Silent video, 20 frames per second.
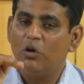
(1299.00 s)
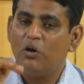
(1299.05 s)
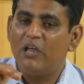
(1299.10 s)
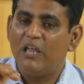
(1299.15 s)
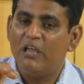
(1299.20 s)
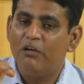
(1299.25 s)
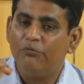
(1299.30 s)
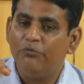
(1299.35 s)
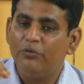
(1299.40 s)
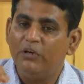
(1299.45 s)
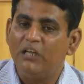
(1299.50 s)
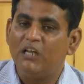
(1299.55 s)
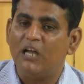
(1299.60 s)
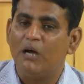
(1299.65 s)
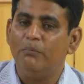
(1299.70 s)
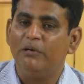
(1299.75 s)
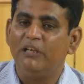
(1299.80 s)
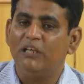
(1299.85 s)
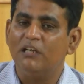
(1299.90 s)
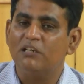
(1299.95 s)
every
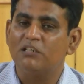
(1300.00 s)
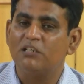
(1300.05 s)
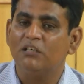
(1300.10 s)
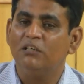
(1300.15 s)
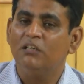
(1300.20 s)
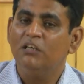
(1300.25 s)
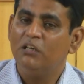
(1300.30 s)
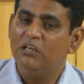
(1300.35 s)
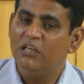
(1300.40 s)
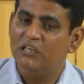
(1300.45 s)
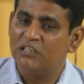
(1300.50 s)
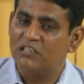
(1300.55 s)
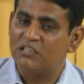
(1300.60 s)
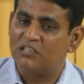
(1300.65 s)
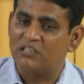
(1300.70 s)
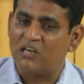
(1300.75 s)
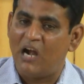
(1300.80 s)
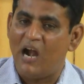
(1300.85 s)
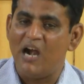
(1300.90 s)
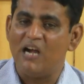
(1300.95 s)
communication, it
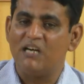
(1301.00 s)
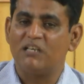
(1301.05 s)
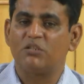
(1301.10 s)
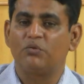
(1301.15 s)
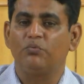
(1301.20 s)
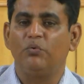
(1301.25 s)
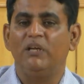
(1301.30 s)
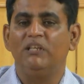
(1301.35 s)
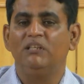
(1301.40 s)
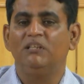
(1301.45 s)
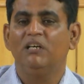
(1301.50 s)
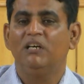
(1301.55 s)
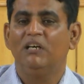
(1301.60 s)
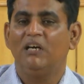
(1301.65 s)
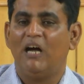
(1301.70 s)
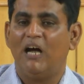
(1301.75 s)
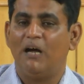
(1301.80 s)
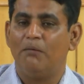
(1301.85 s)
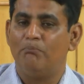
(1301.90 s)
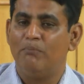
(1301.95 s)
starts with
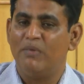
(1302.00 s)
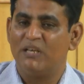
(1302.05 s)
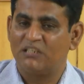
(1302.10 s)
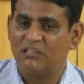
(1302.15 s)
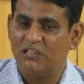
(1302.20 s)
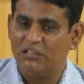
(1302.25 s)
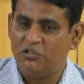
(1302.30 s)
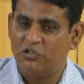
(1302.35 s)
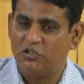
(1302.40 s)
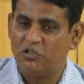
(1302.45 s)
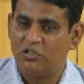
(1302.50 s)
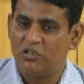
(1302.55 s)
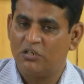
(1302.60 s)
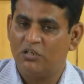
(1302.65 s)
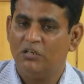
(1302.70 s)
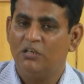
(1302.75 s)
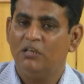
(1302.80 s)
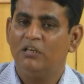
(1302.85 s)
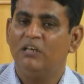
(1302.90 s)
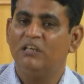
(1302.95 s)
a message,
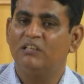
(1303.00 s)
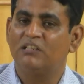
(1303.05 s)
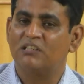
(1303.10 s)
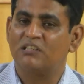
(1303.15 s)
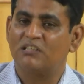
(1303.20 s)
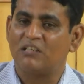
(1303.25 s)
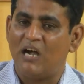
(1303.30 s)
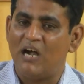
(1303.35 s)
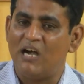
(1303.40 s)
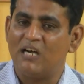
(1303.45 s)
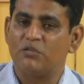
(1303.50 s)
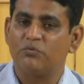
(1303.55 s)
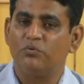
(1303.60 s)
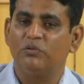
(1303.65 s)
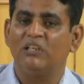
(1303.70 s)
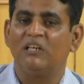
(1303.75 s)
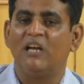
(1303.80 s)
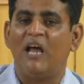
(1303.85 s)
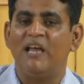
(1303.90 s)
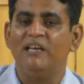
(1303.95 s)
it starts with
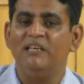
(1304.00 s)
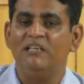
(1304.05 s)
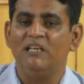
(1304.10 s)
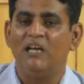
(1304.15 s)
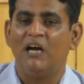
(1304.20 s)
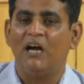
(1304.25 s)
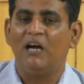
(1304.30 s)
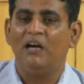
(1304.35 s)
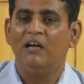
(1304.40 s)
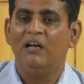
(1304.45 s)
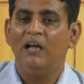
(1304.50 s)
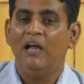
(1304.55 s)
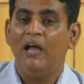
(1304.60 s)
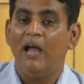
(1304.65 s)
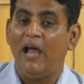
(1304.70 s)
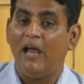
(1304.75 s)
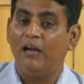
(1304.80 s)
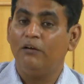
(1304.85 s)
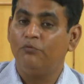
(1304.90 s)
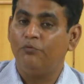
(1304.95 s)
an idea,
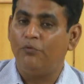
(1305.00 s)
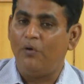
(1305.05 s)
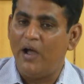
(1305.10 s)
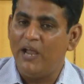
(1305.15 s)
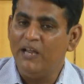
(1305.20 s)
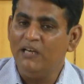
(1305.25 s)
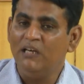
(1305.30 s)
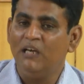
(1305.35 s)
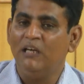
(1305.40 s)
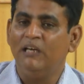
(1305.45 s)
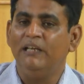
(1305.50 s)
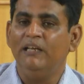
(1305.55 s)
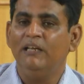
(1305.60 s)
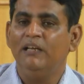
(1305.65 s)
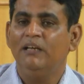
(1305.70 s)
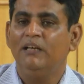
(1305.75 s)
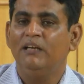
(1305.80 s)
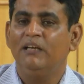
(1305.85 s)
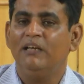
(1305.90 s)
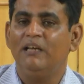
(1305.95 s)
and finally
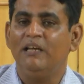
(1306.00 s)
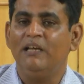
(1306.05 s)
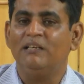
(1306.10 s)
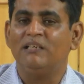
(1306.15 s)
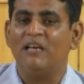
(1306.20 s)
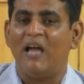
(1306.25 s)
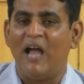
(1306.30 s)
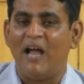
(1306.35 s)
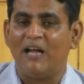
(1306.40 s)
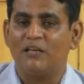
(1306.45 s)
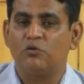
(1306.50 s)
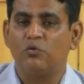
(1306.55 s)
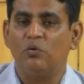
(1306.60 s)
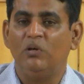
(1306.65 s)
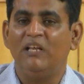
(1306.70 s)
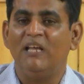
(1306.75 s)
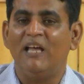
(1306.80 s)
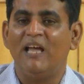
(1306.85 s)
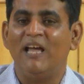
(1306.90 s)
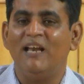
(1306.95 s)
it
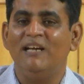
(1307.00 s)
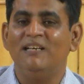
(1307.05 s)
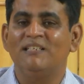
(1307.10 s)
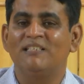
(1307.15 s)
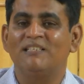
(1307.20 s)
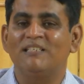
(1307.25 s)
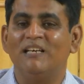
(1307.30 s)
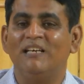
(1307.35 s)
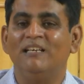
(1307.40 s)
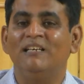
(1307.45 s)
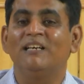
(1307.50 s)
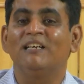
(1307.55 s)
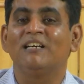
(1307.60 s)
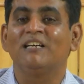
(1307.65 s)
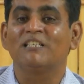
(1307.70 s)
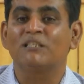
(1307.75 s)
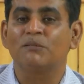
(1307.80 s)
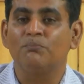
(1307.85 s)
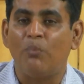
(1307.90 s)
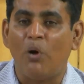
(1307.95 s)
actually ends in a
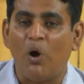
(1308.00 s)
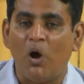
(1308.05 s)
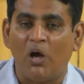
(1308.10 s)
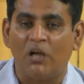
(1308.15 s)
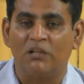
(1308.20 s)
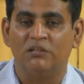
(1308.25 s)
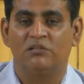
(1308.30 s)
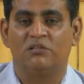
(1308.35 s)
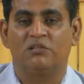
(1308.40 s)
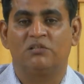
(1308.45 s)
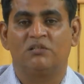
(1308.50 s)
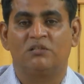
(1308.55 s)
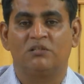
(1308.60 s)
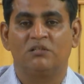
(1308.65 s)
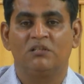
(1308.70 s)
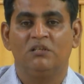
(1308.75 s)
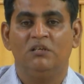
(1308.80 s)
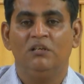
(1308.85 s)
response.